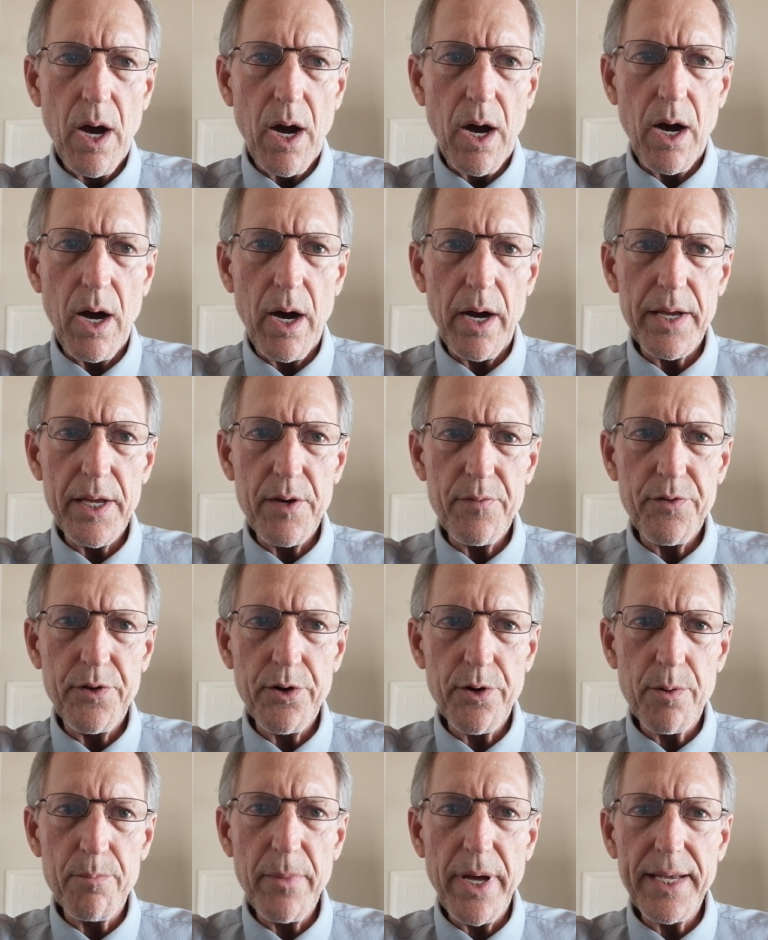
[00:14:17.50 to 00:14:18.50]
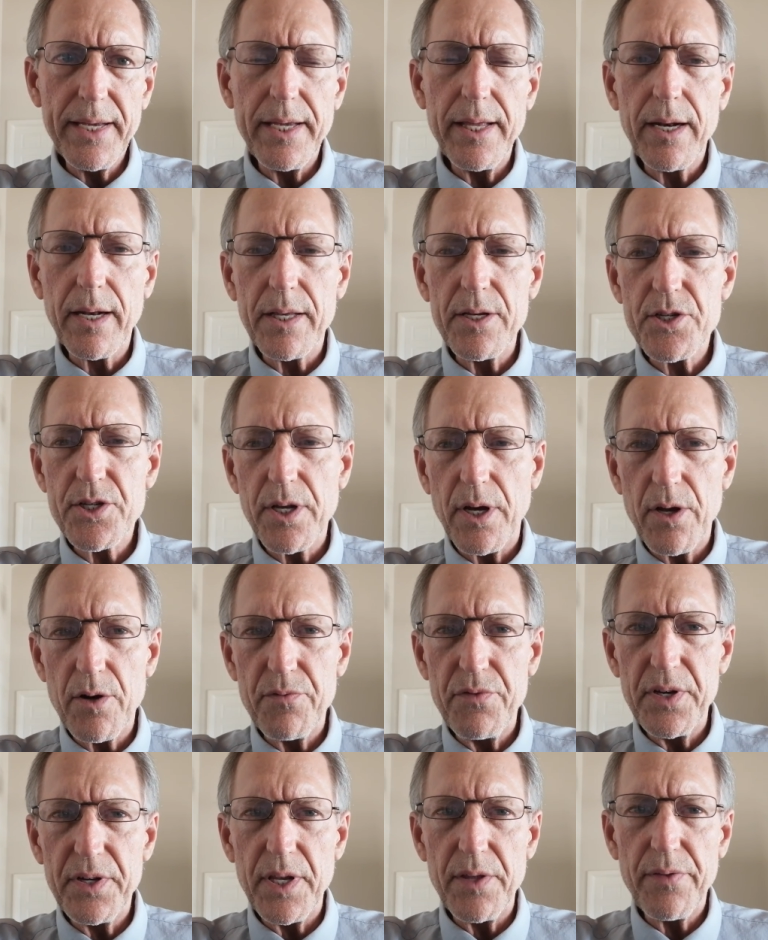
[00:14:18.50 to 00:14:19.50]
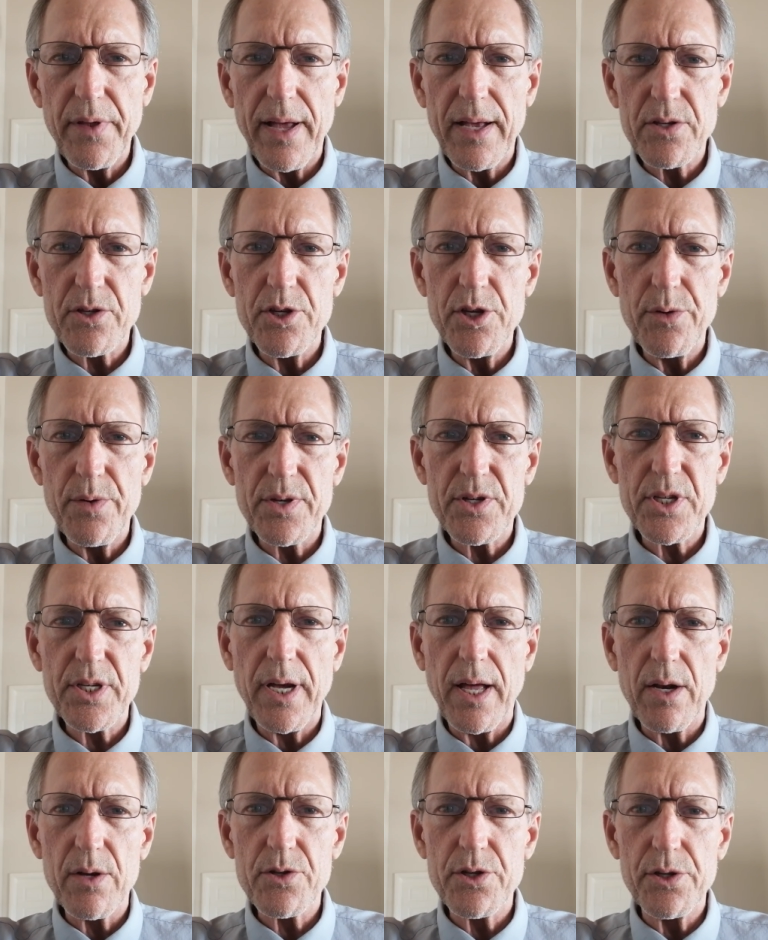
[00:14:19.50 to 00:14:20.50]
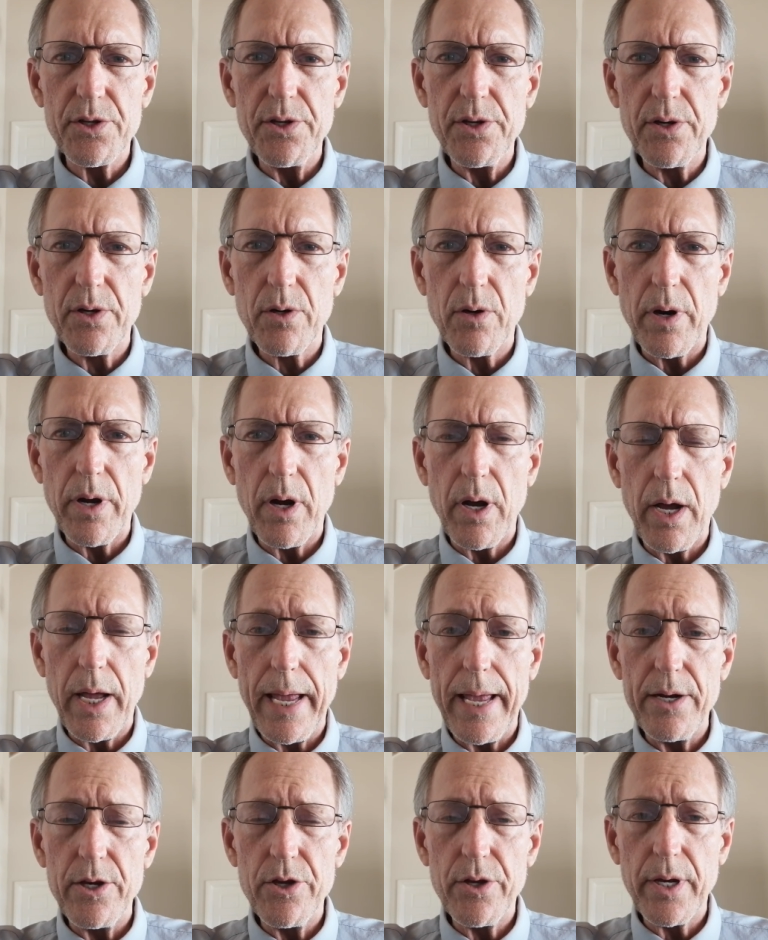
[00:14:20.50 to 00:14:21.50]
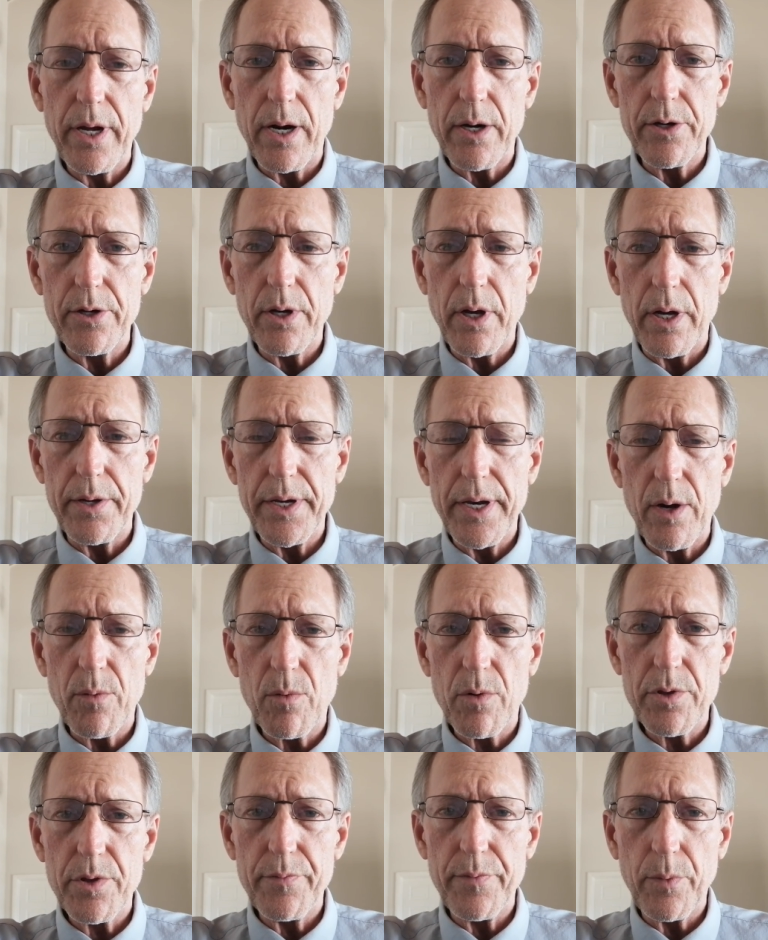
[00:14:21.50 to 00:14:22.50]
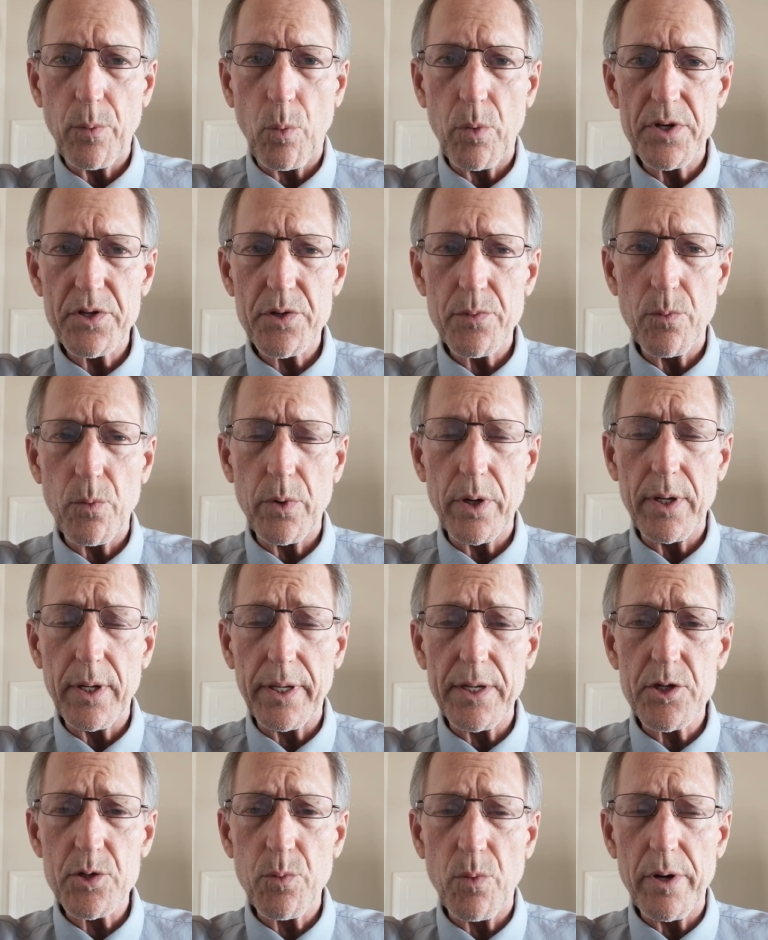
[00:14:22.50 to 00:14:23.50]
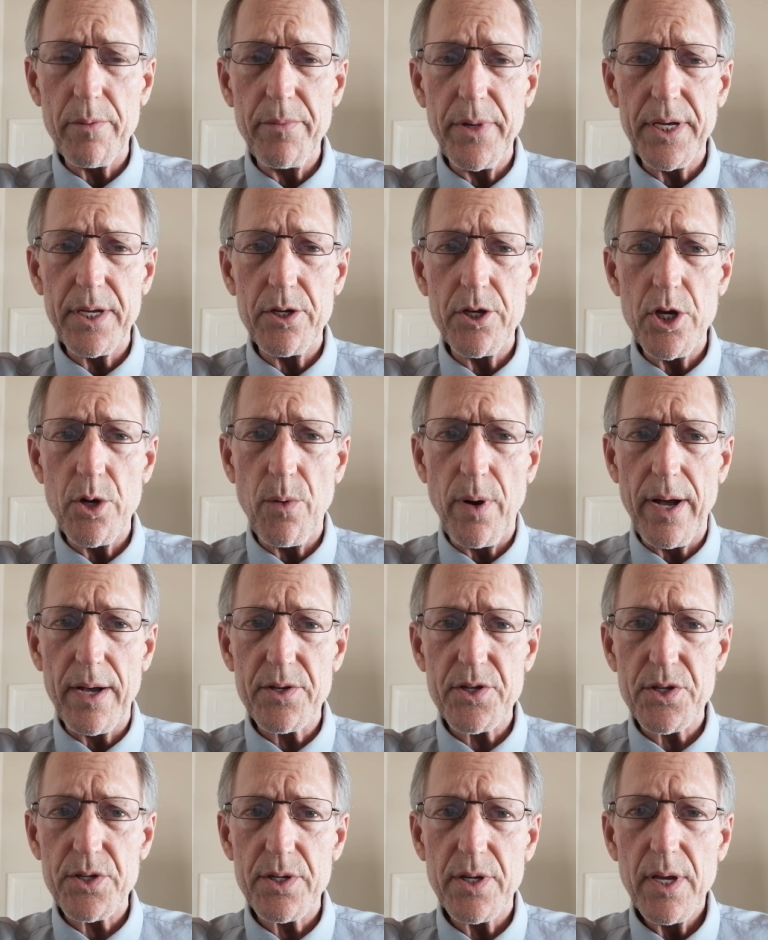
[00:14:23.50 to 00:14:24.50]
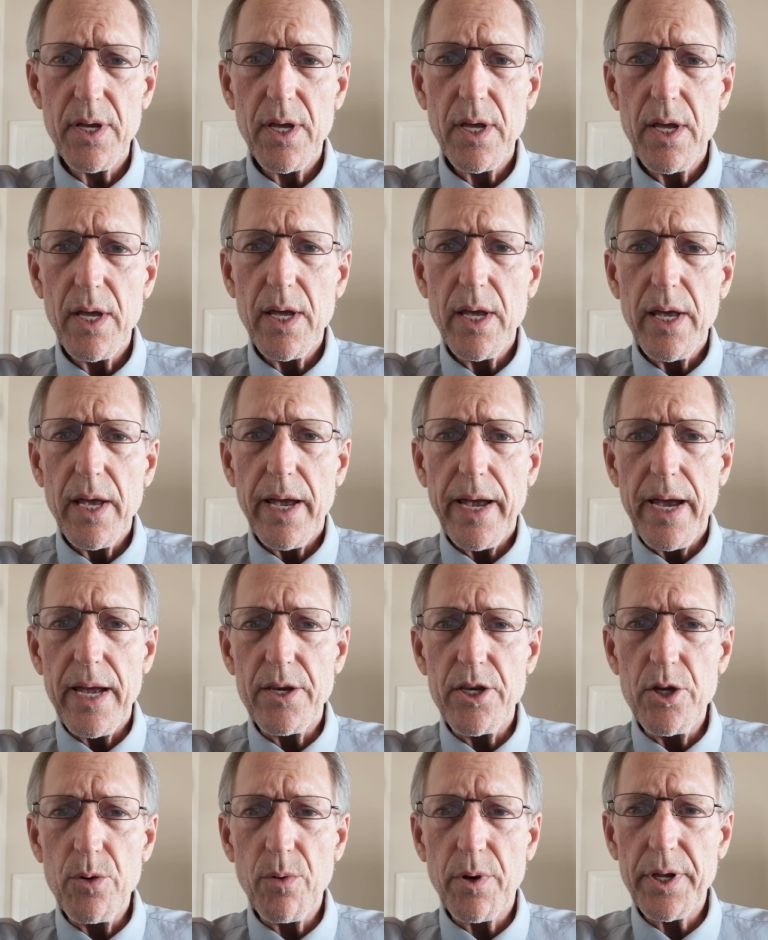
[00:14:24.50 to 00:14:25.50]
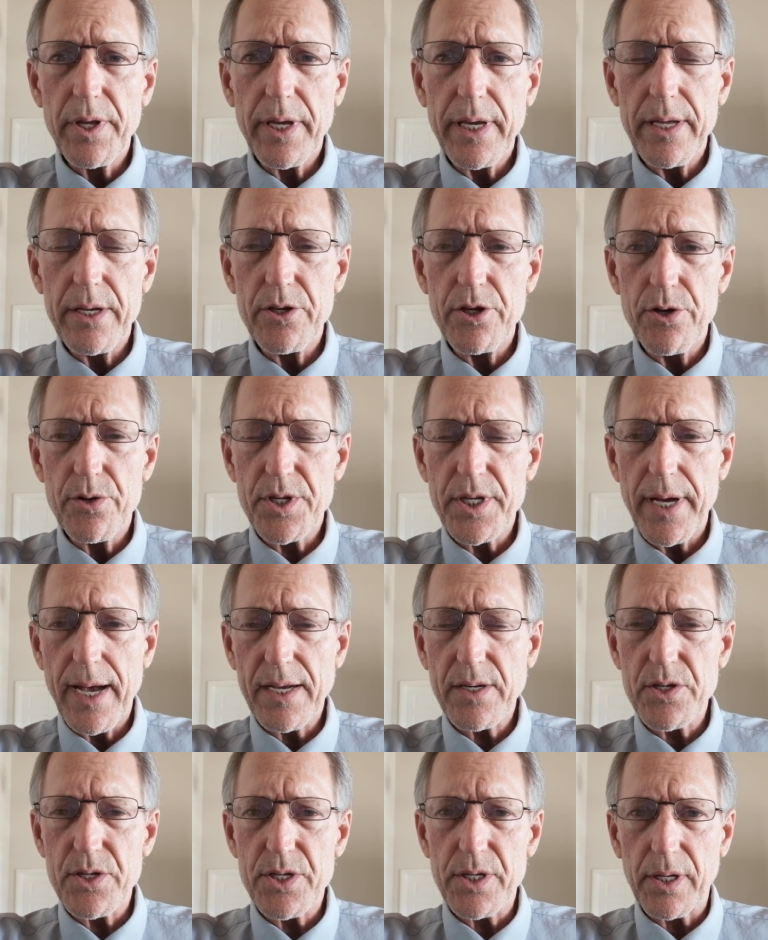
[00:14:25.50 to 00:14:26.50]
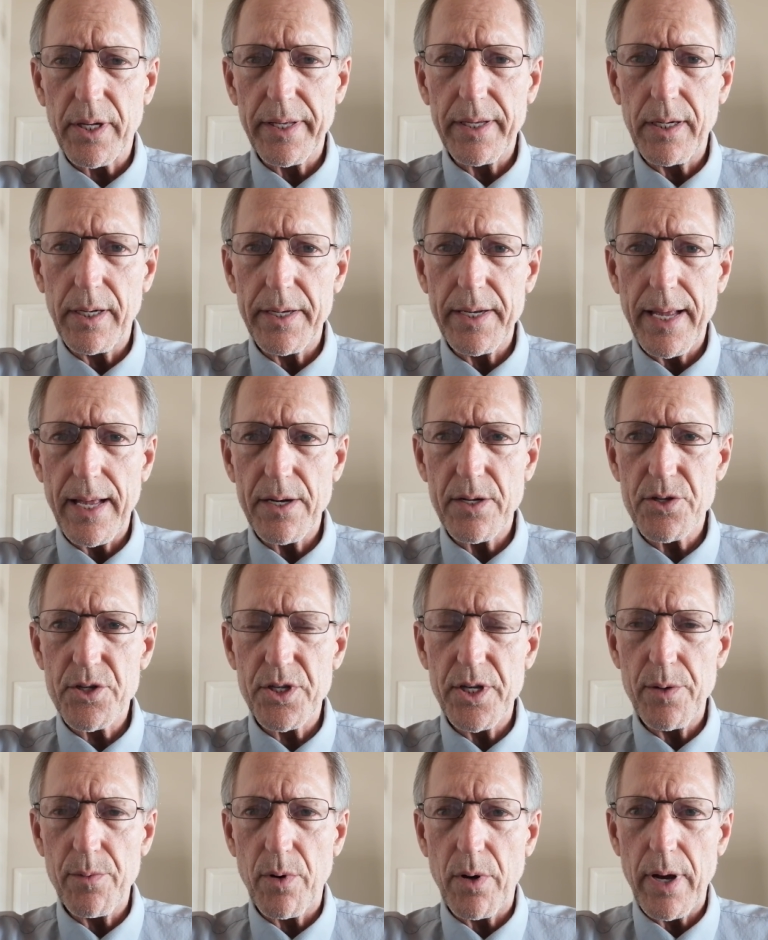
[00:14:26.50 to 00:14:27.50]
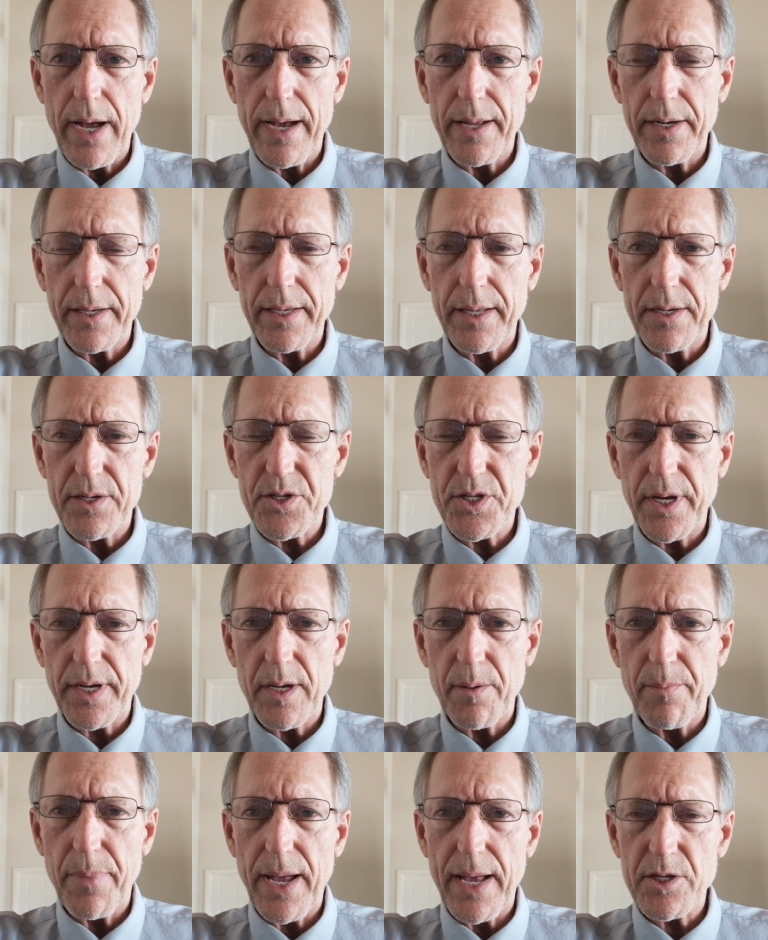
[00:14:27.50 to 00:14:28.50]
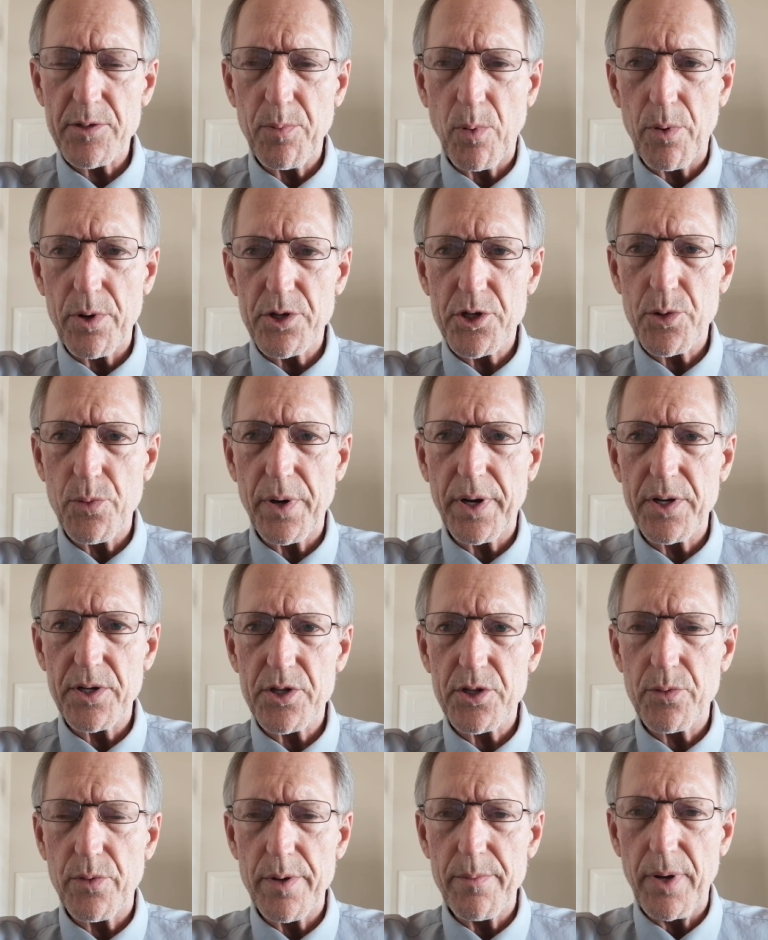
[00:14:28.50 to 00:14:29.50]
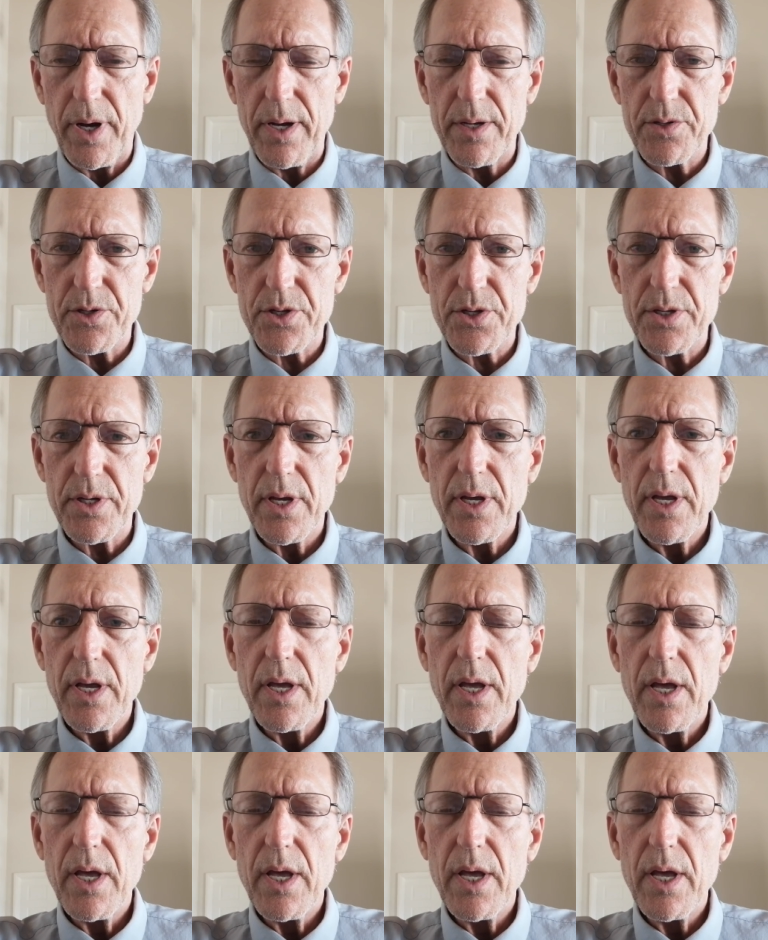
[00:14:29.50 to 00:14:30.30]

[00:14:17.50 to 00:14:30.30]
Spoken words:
If you're making at least $150,000 US a year and you got a net worth of at least $1 million US, and you want to get your taxes legally down to zero, how to get a second passport as quick as 3 months,